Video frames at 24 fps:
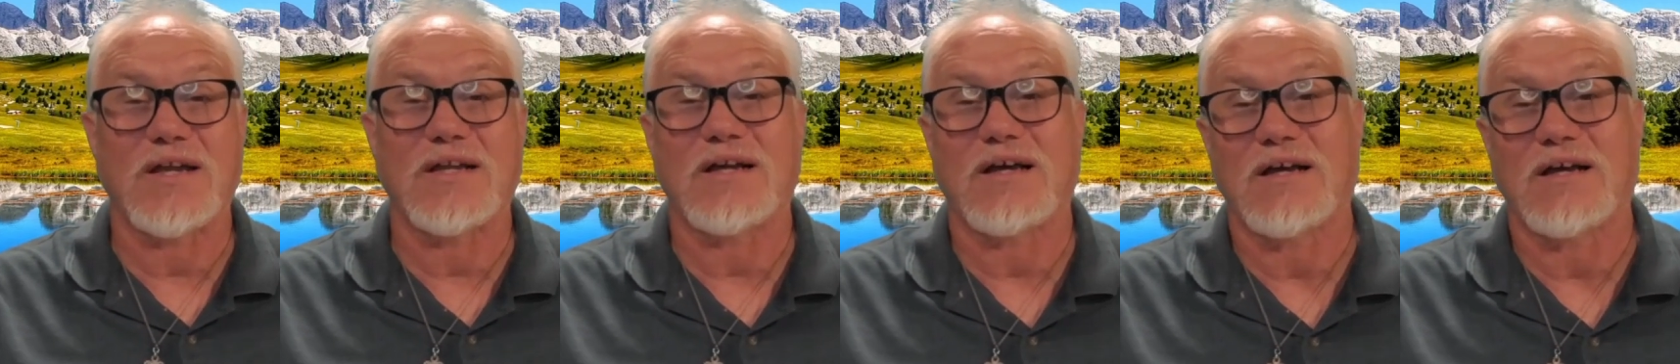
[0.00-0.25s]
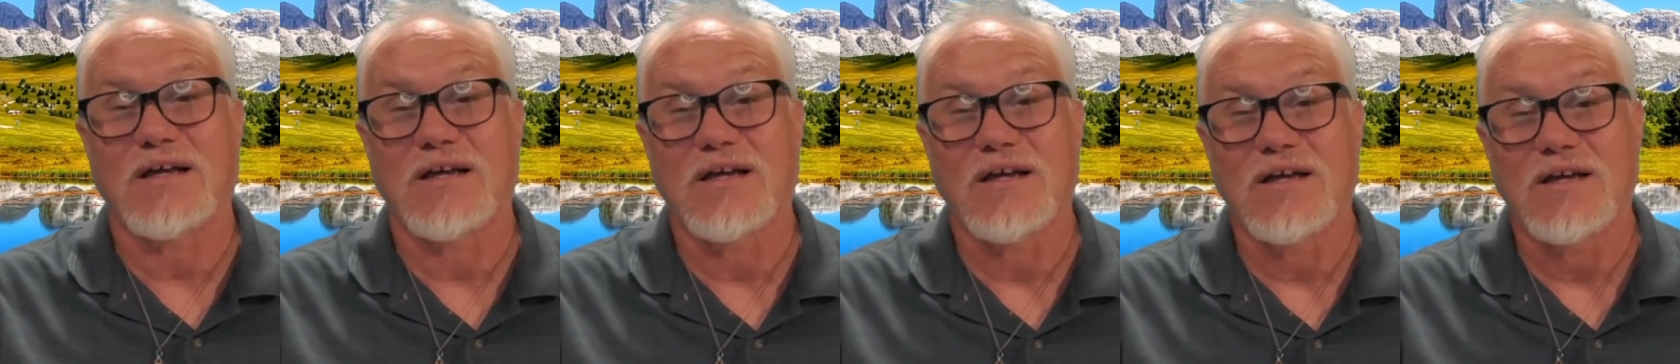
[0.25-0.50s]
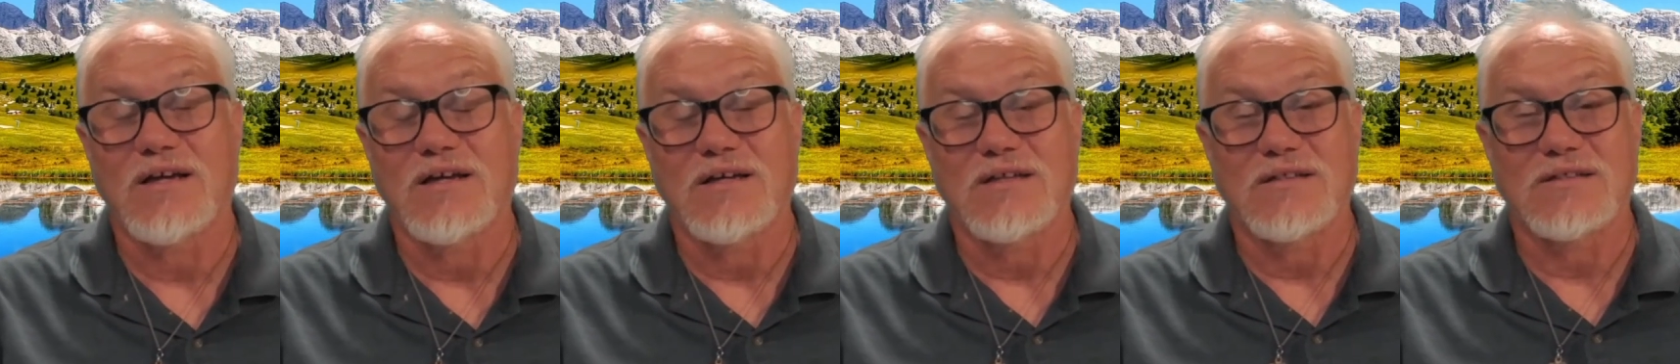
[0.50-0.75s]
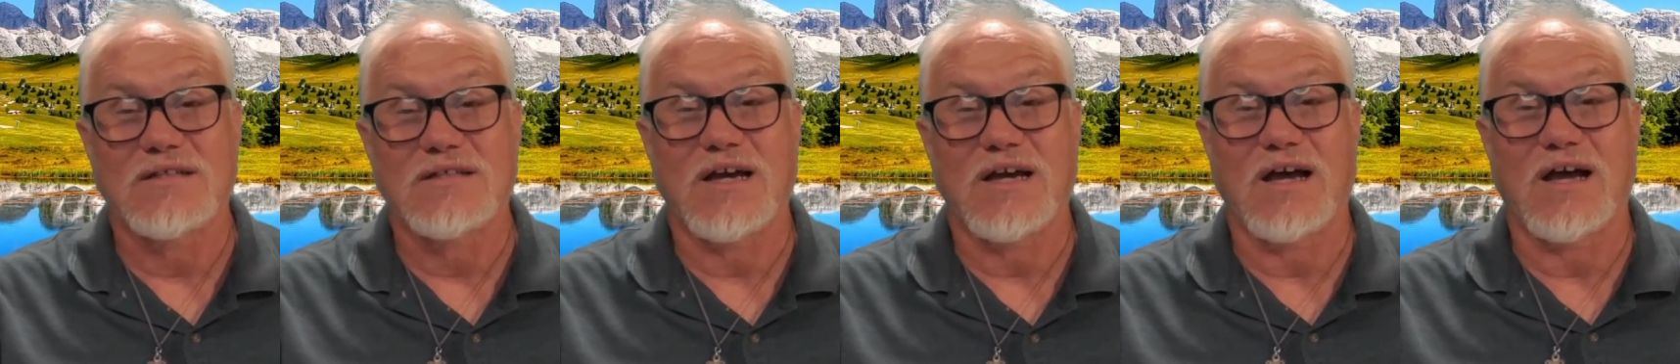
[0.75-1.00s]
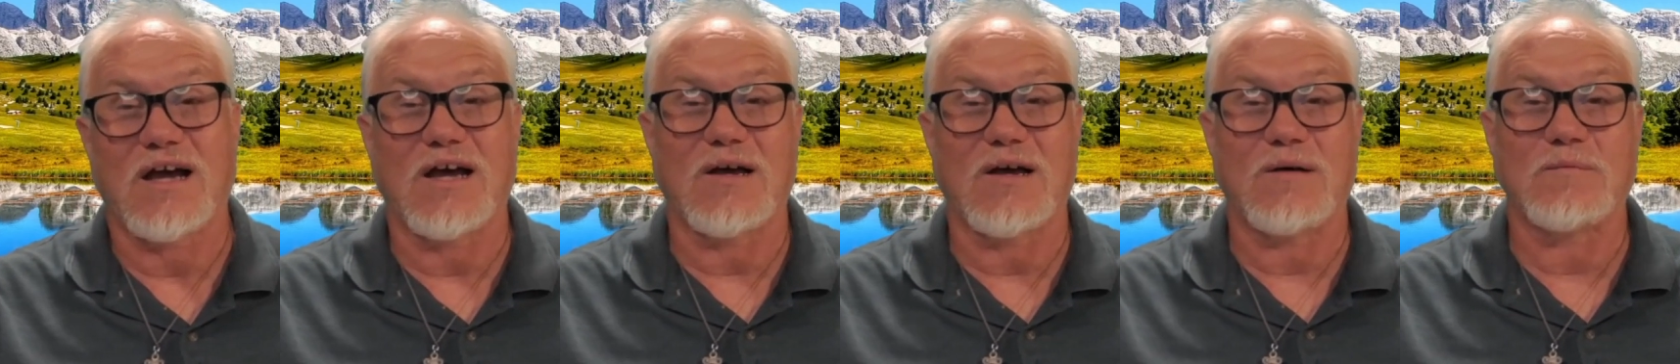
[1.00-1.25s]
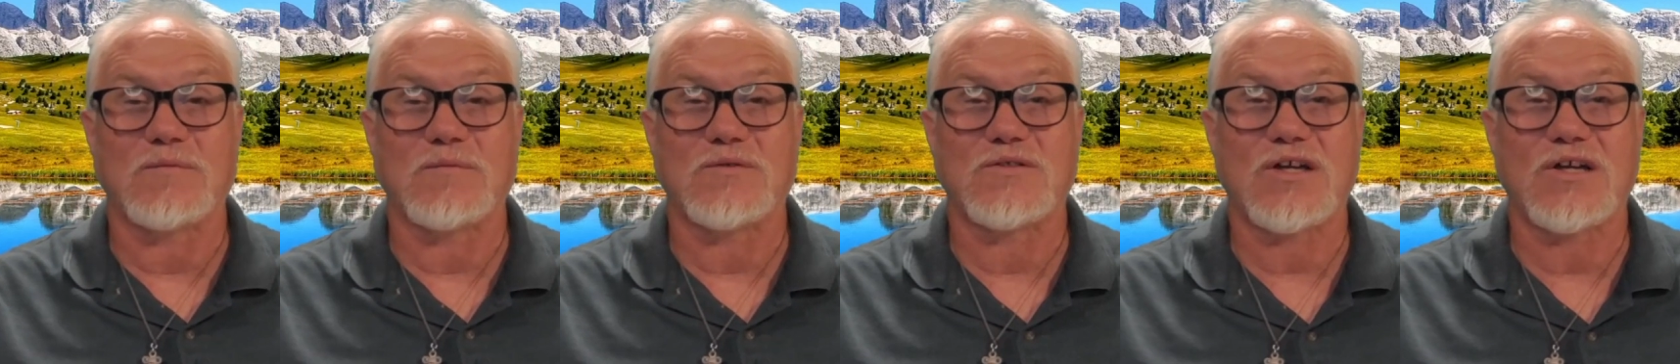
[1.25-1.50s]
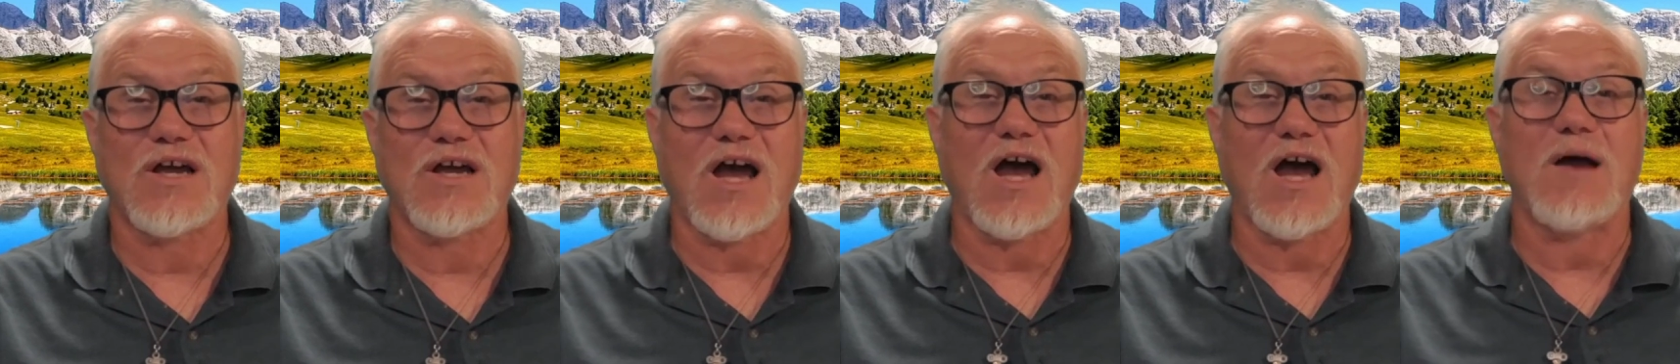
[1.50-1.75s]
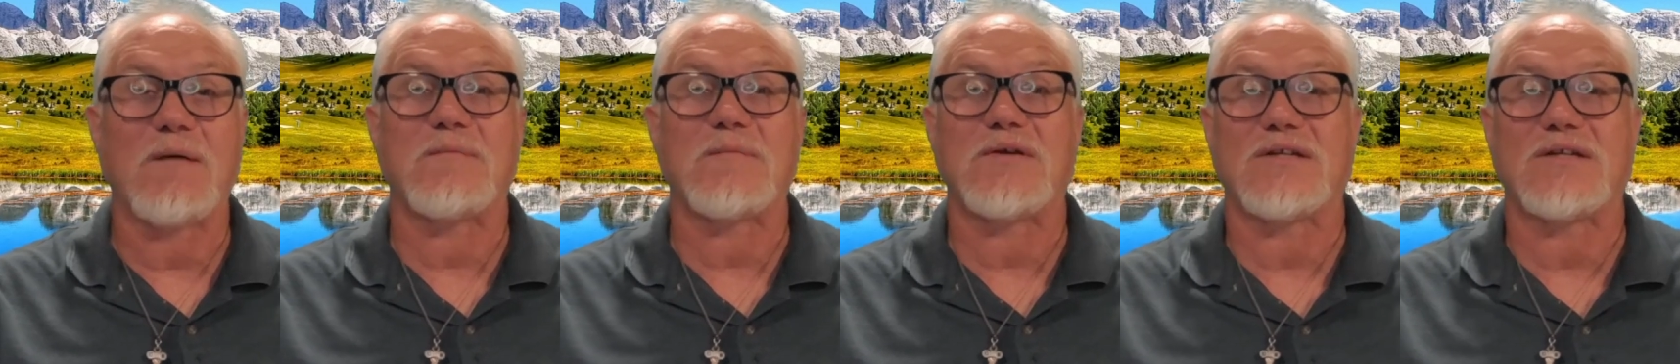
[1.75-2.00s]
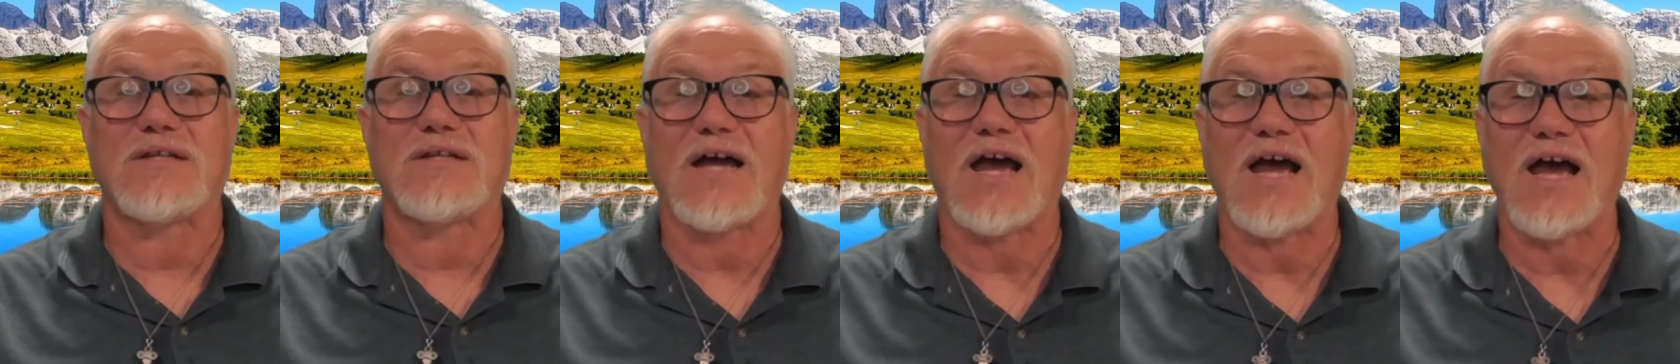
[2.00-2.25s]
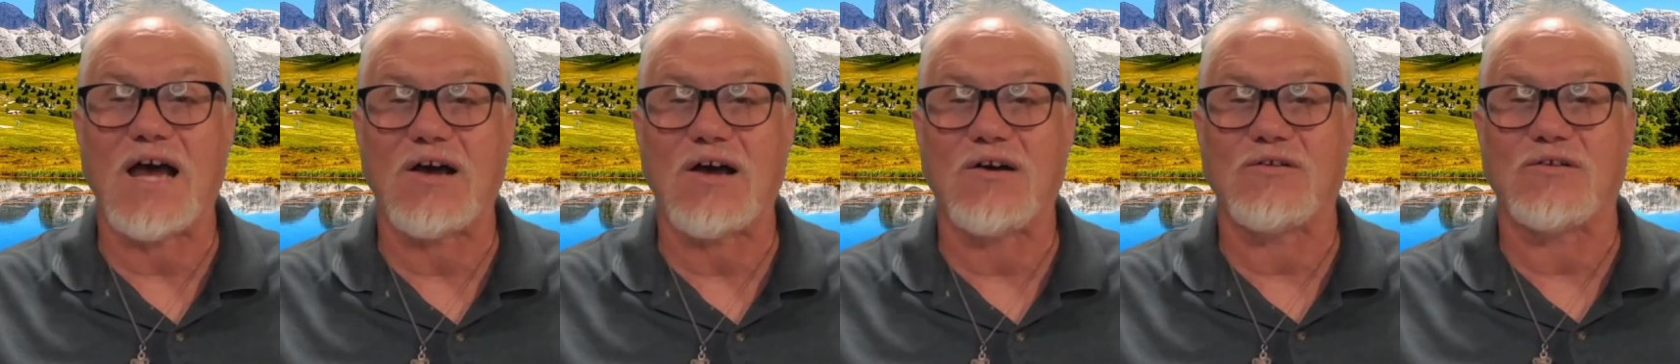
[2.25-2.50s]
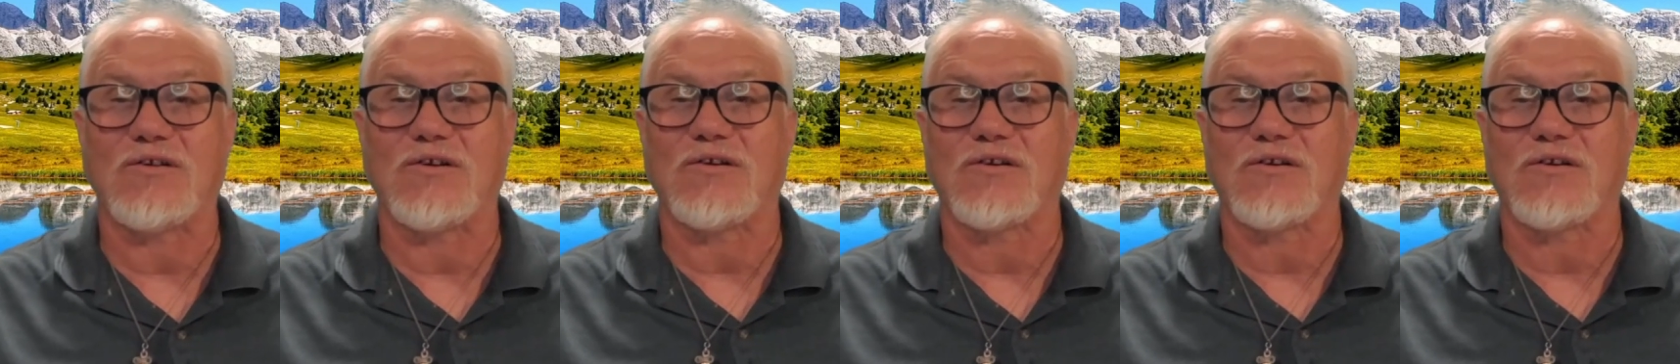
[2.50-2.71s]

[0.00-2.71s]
to calm you down